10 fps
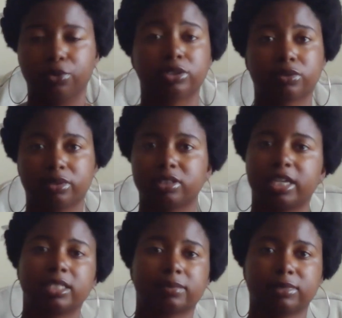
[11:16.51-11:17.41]
It's going to take
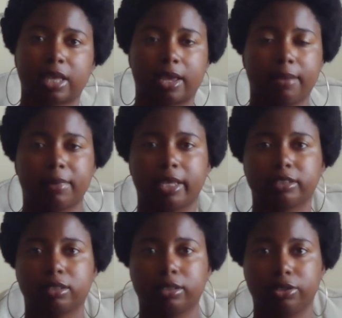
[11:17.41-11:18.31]
some time as
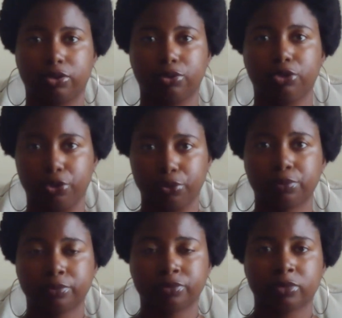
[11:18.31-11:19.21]
a new
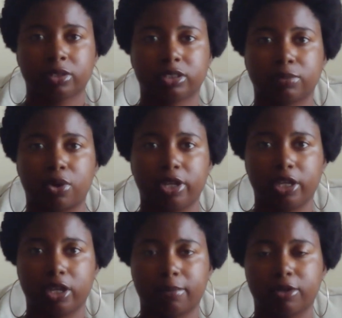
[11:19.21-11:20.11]
small
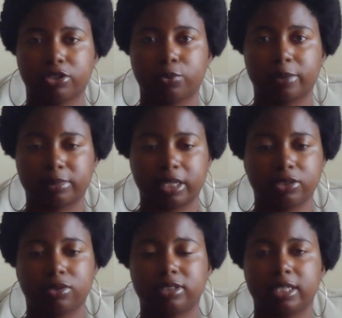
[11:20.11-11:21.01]
e-commerce website. It's
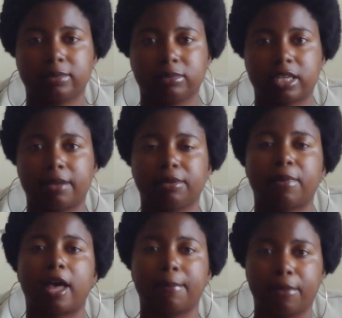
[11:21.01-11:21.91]
going to take some time to
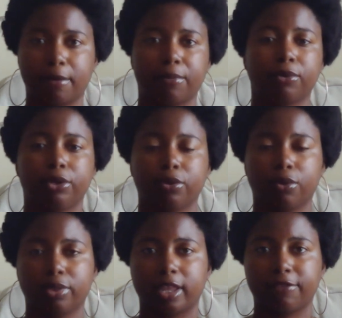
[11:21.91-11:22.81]
pop up on
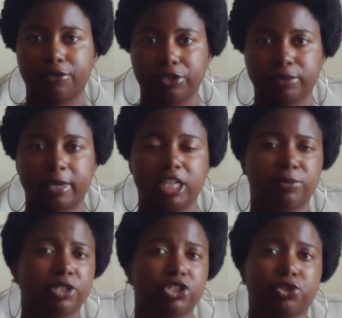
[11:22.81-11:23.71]
that first page
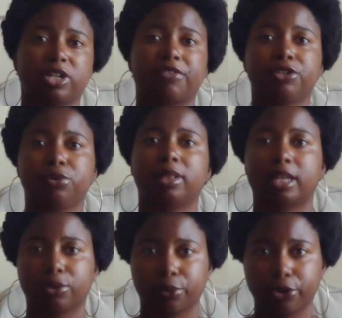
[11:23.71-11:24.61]
because you're going to have to do a lot
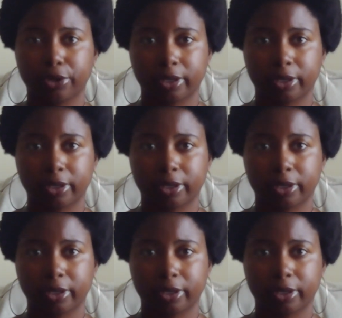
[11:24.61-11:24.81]
of work